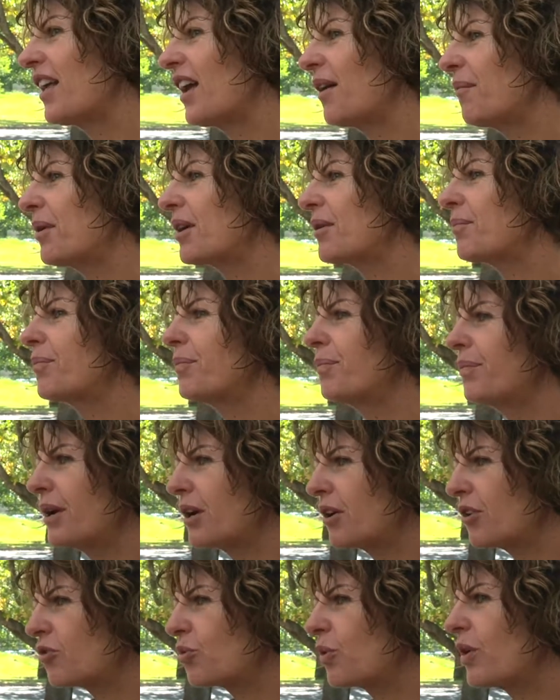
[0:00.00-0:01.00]
I,
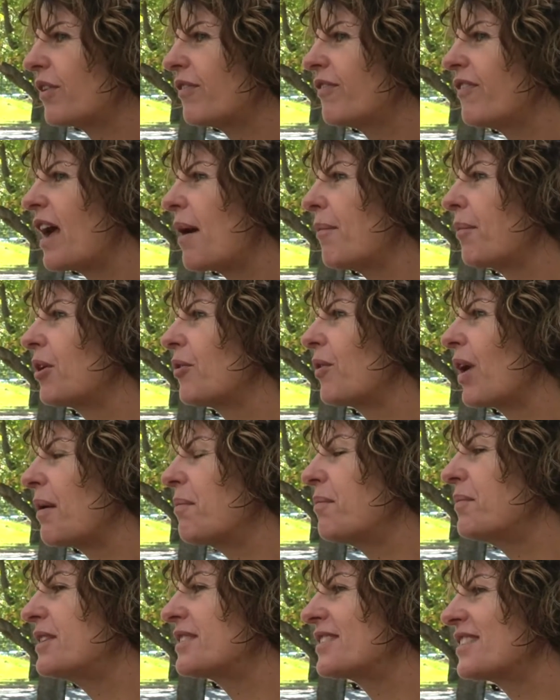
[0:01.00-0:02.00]
because we're a
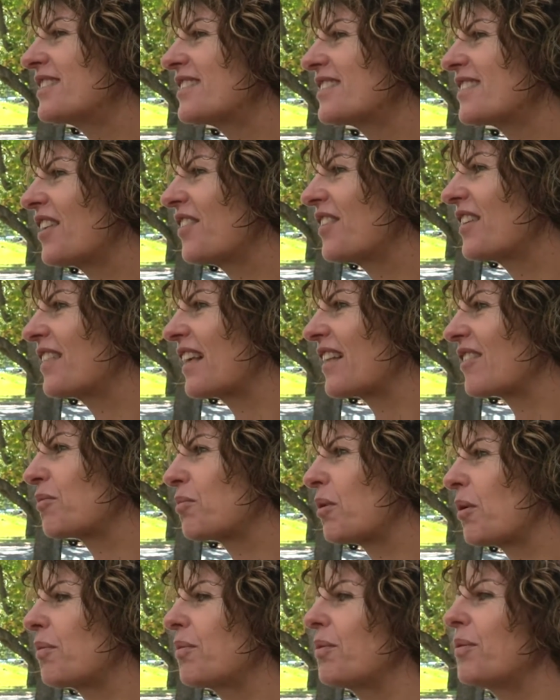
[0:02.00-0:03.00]
family-run business, I think that's
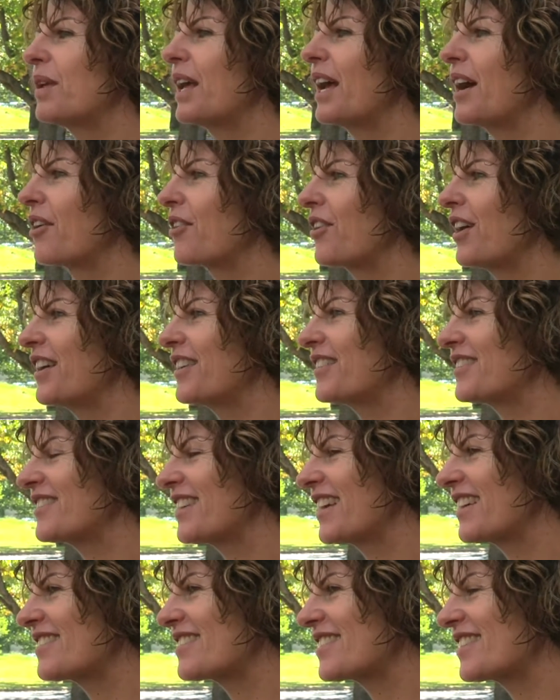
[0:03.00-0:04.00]
probably our
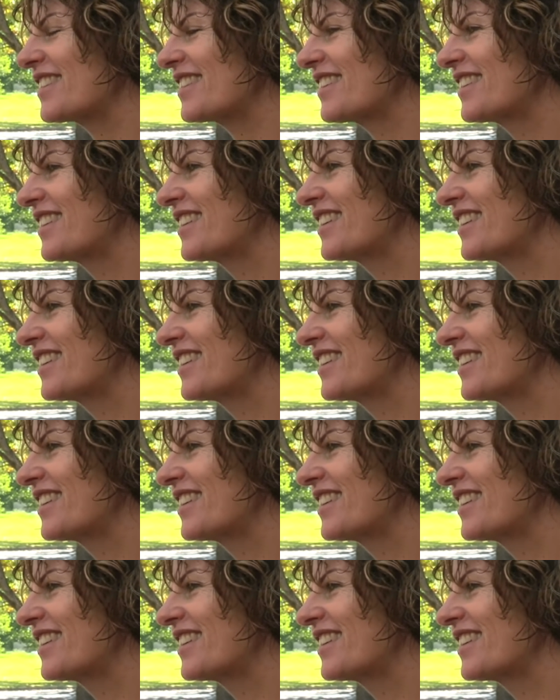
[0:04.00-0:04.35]
greatest asset.